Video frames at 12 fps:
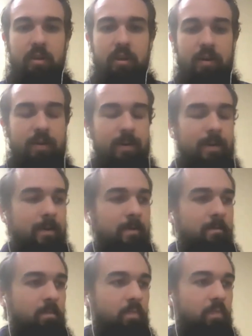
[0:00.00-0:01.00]
Like
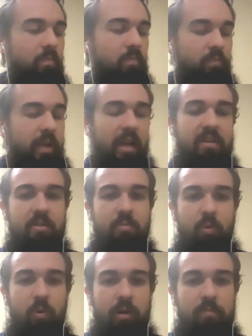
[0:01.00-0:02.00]
case in
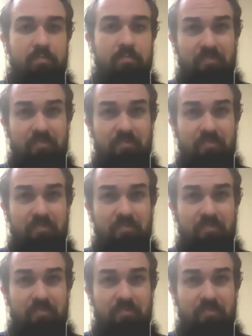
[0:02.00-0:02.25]
point,